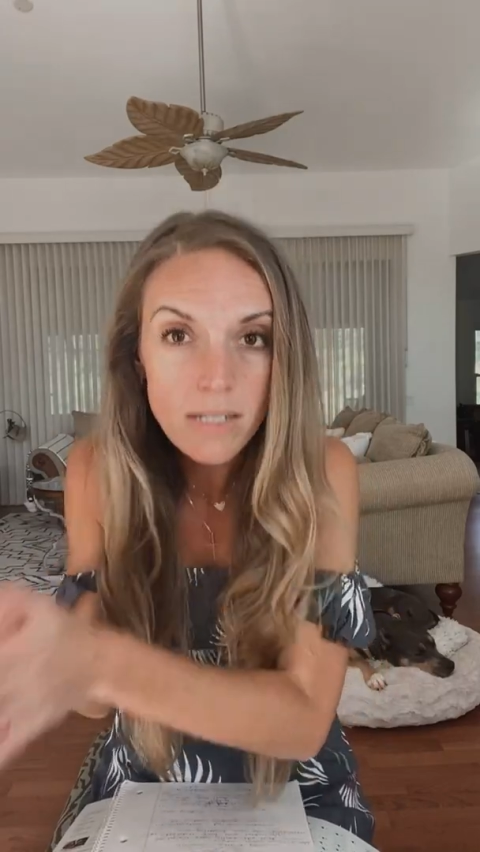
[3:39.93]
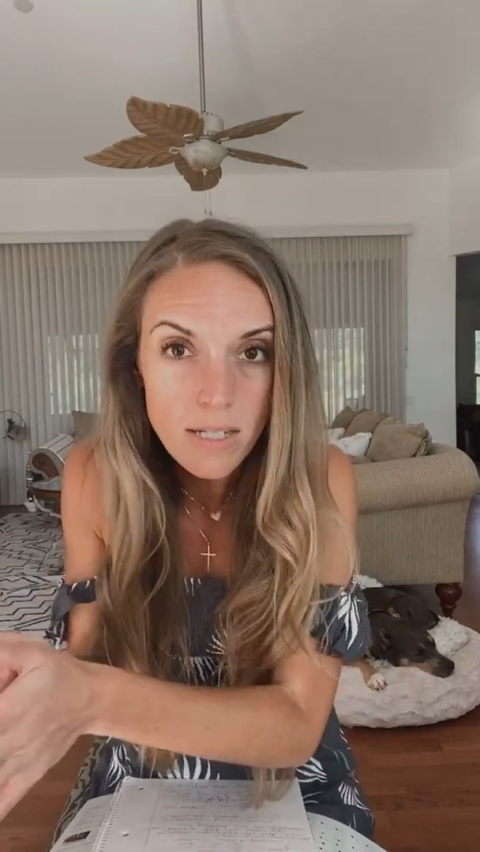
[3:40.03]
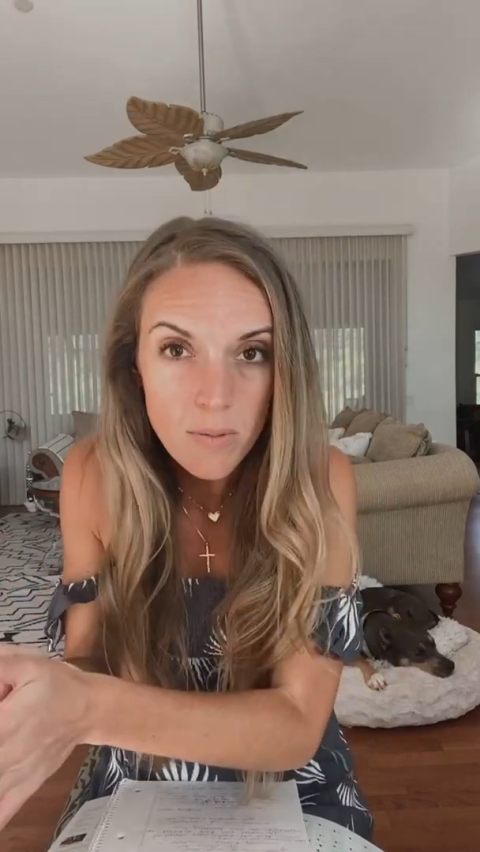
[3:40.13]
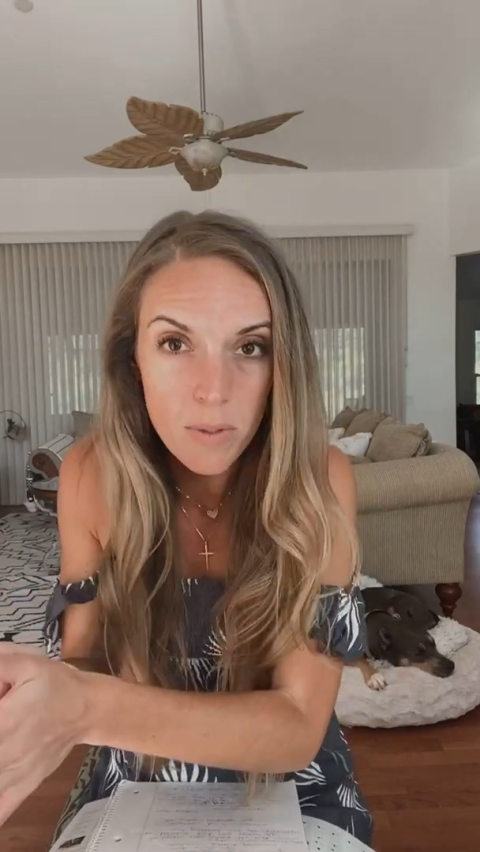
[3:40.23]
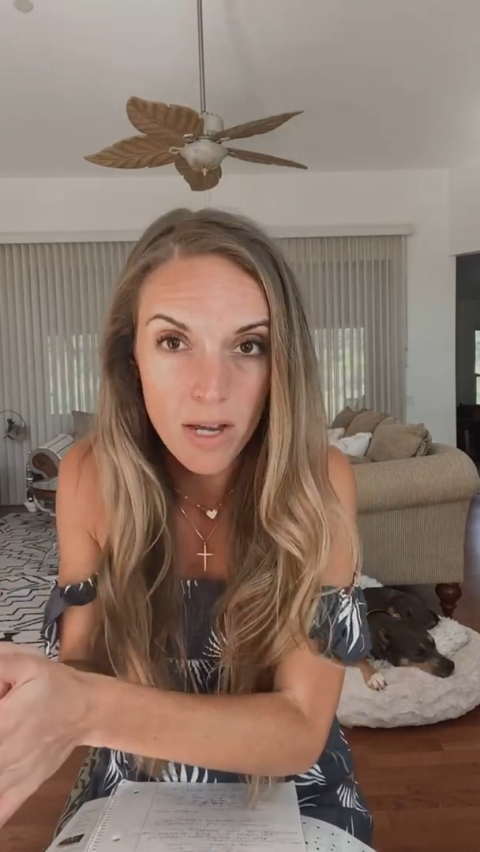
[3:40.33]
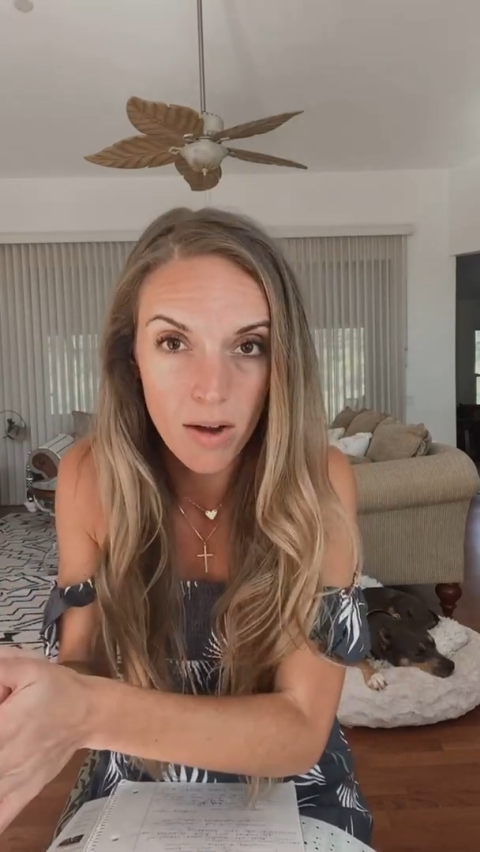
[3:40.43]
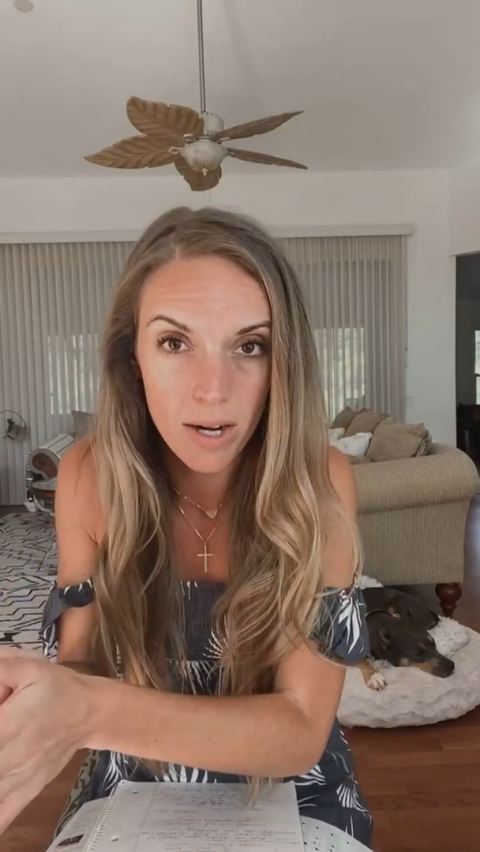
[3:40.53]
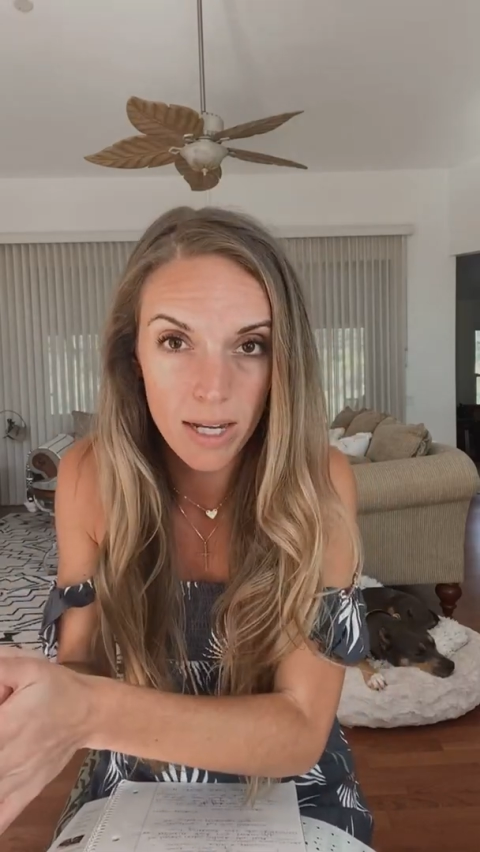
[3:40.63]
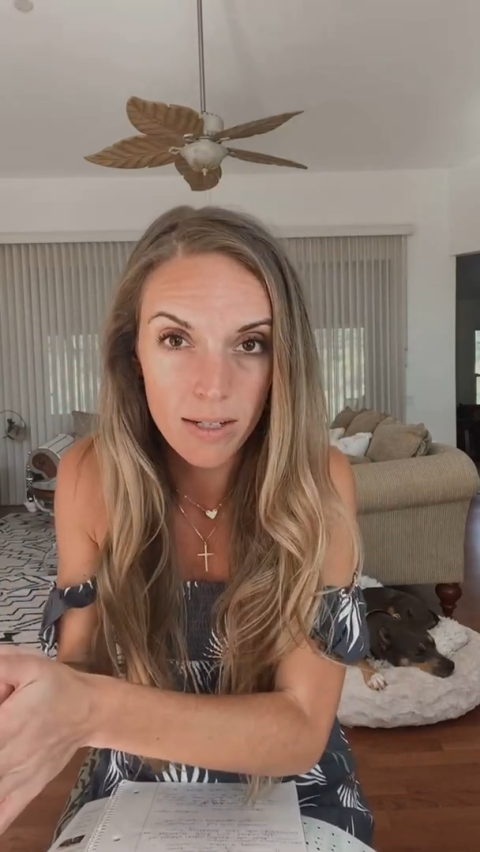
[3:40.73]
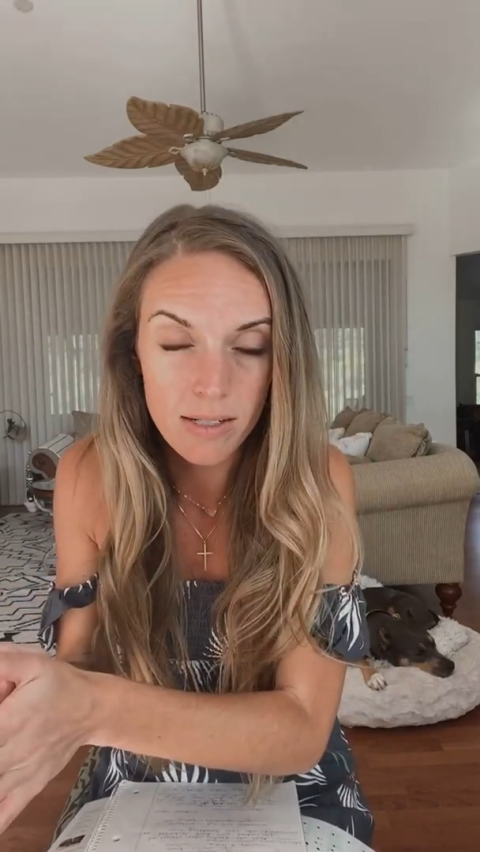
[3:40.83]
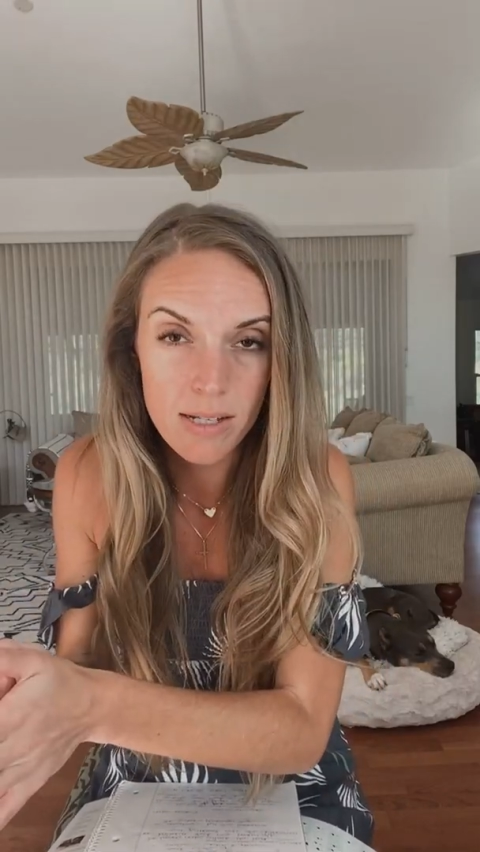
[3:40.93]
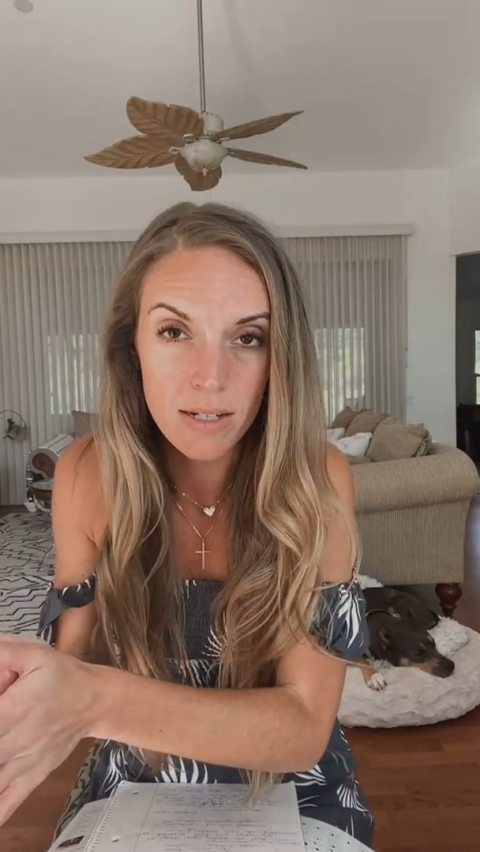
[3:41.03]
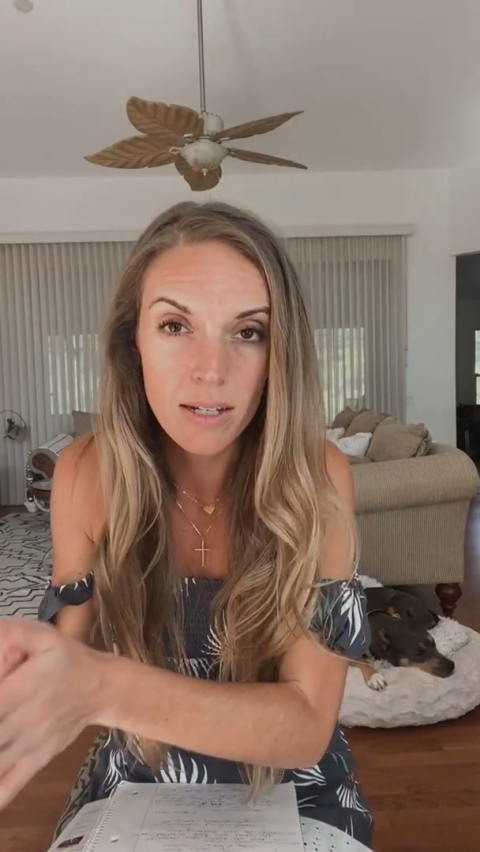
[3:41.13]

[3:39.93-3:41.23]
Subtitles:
to be on it